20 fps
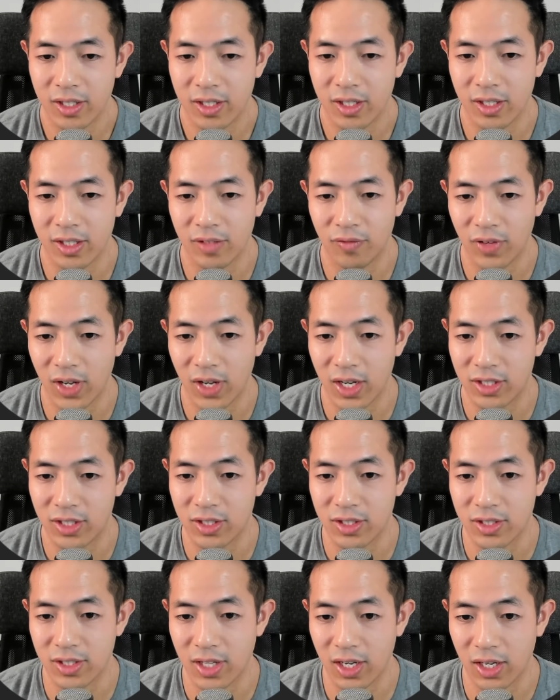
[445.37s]
if x
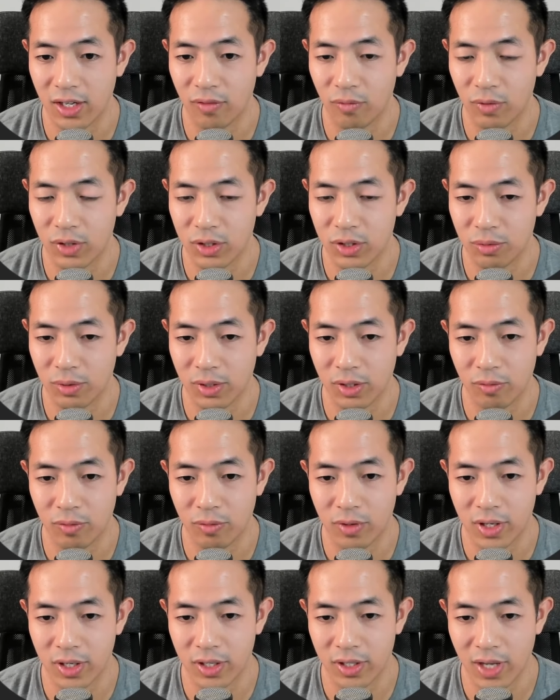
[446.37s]
is negative
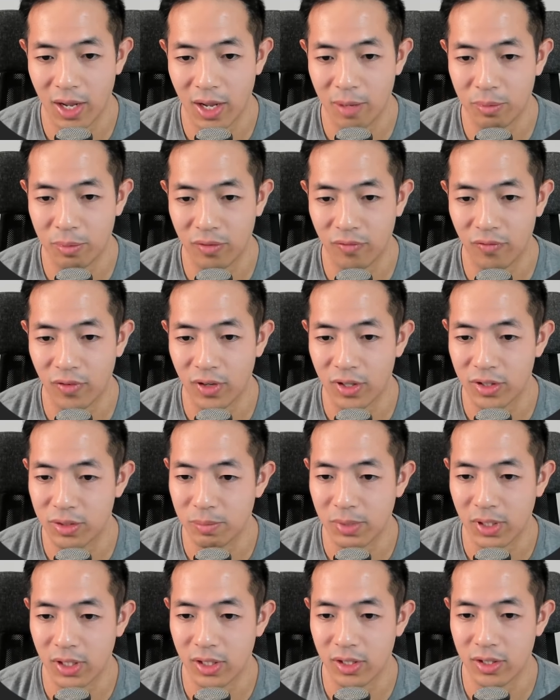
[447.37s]
121, output false,
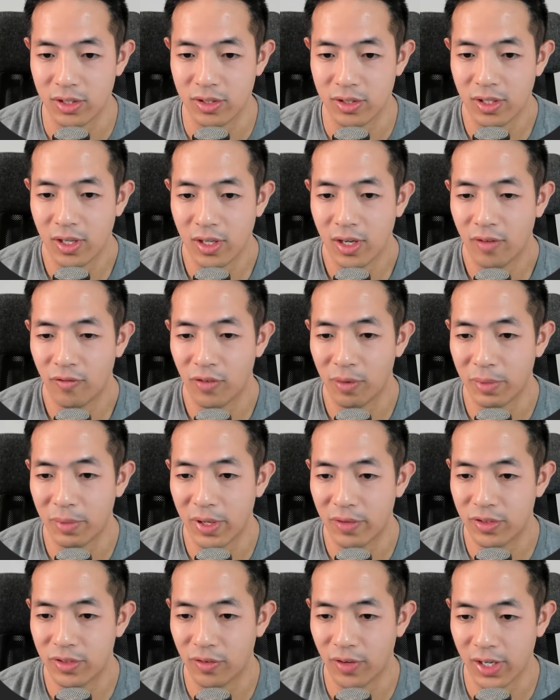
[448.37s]
because from
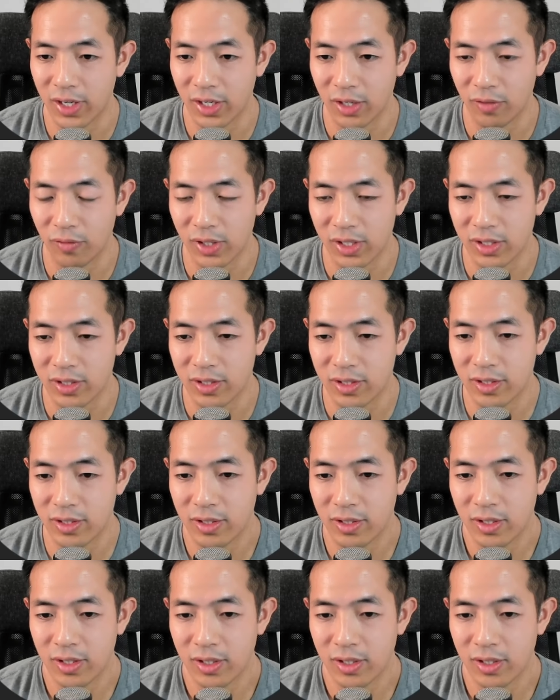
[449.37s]
left to right it reads